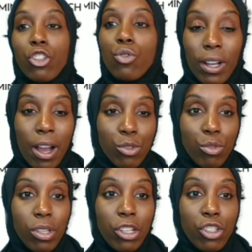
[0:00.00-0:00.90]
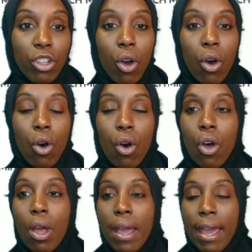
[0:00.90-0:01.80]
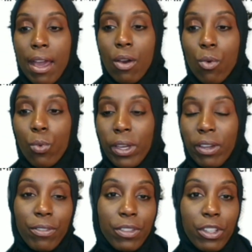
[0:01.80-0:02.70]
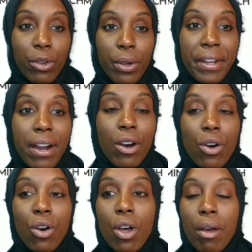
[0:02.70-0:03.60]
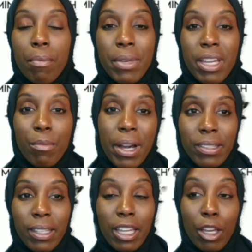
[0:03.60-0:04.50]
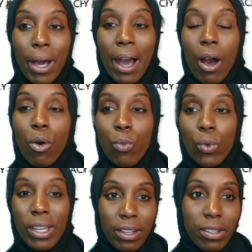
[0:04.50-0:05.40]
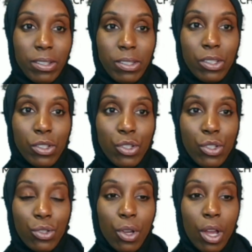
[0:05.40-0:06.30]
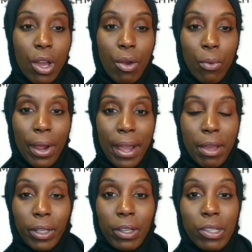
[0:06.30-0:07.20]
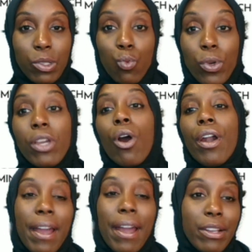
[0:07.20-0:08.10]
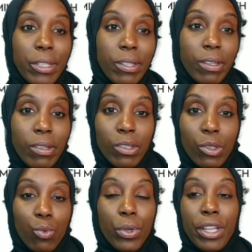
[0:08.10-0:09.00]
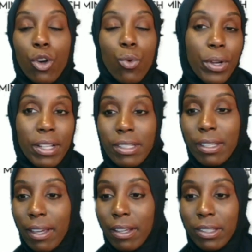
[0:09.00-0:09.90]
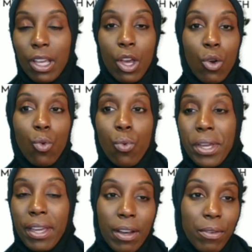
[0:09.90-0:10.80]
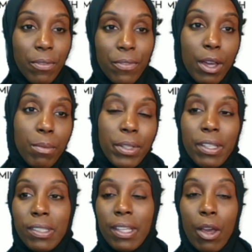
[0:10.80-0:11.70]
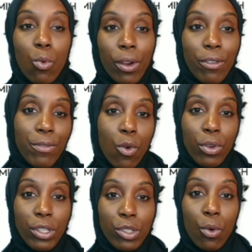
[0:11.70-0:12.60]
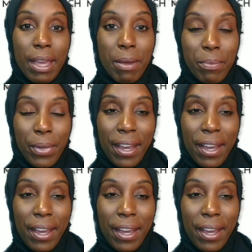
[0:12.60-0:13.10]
up on a consultation call and we can figure it out, me and my team, how we can assist you, right? Because we are the expertise. We know what it takes. We help families, and we're focused on impact.